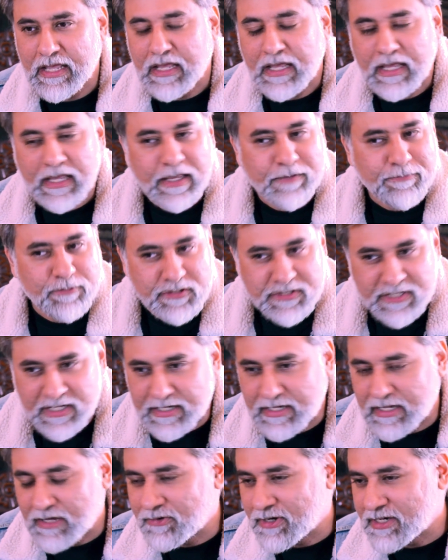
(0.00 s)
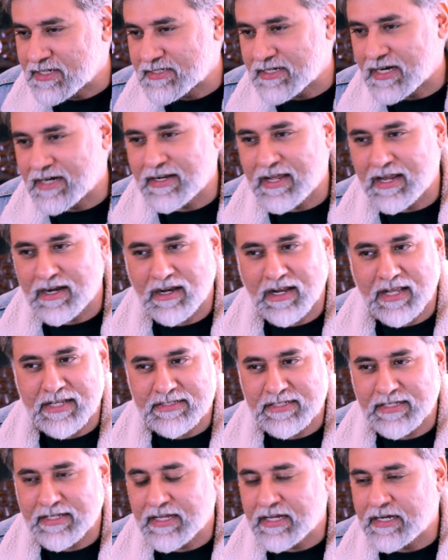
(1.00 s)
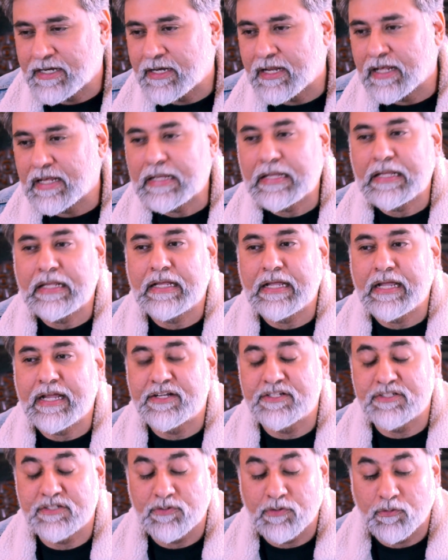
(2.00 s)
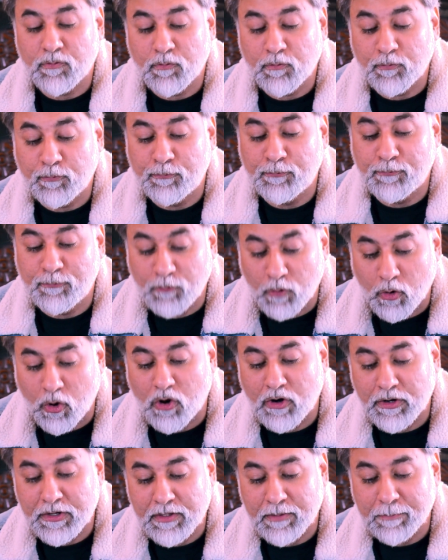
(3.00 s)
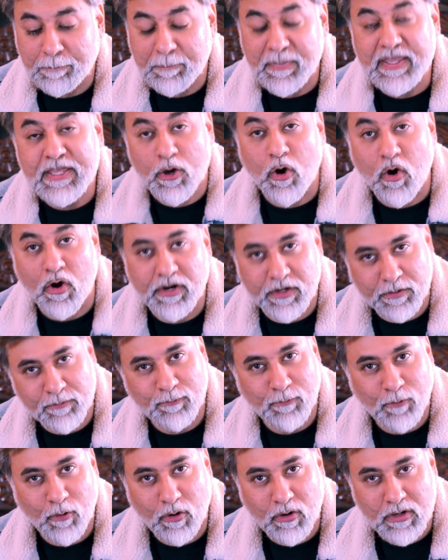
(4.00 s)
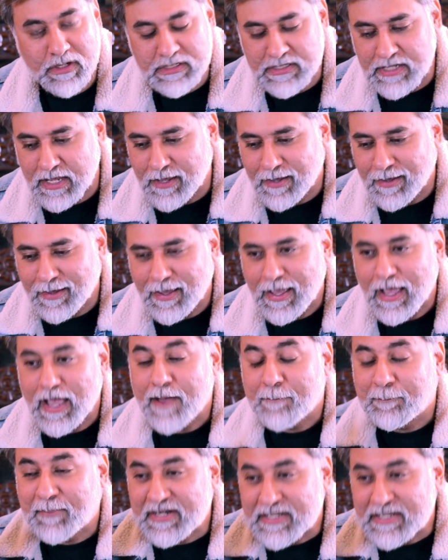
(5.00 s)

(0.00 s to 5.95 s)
If you sit down and start analyzing it, it's flawed beyond flaws, but